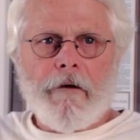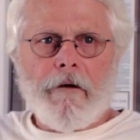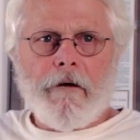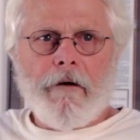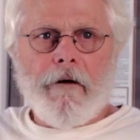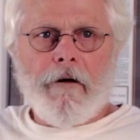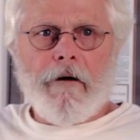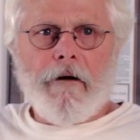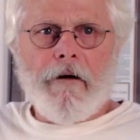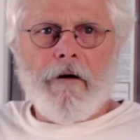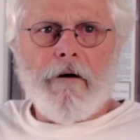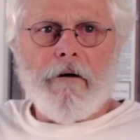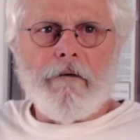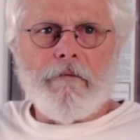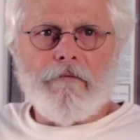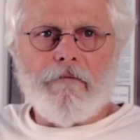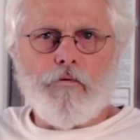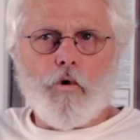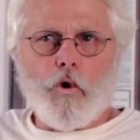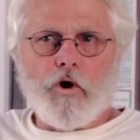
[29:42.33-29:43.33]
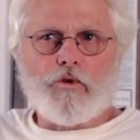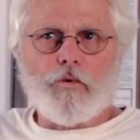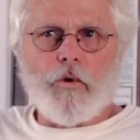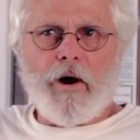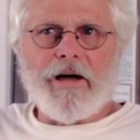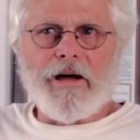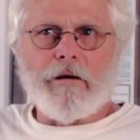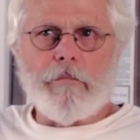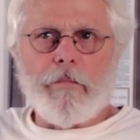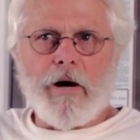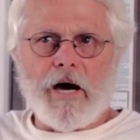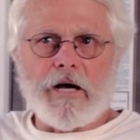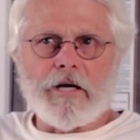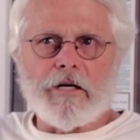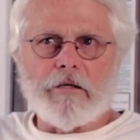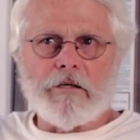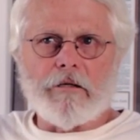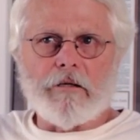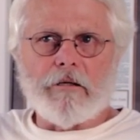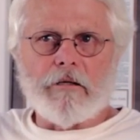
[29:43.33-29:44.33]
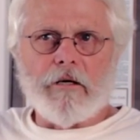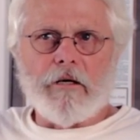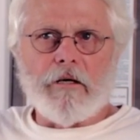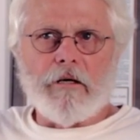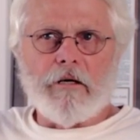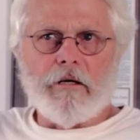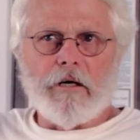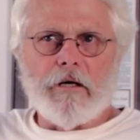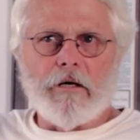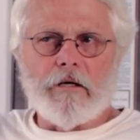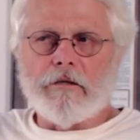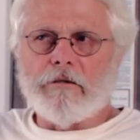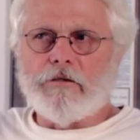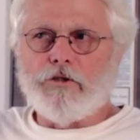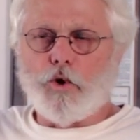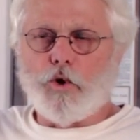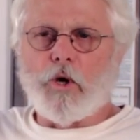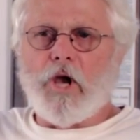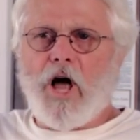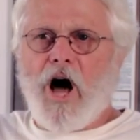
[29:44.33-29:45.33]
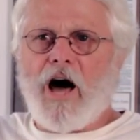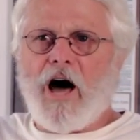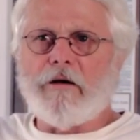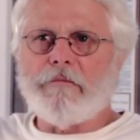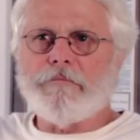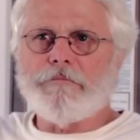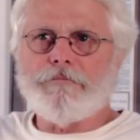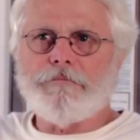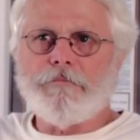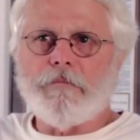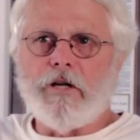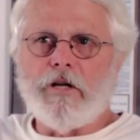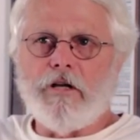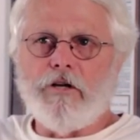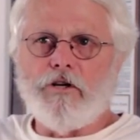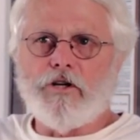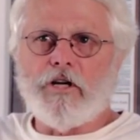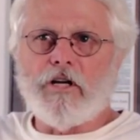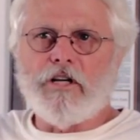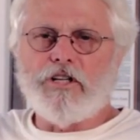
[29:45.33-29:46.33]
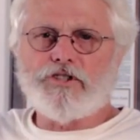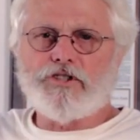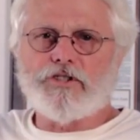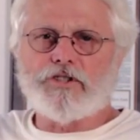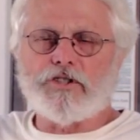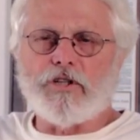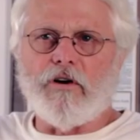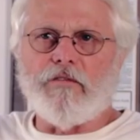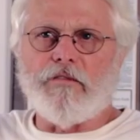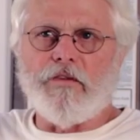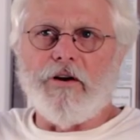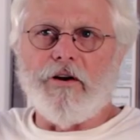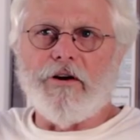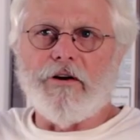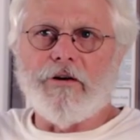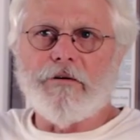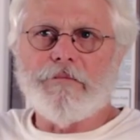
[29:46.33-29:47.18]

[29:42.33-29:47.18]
forthright about it and do a lot, and you could get yourself there.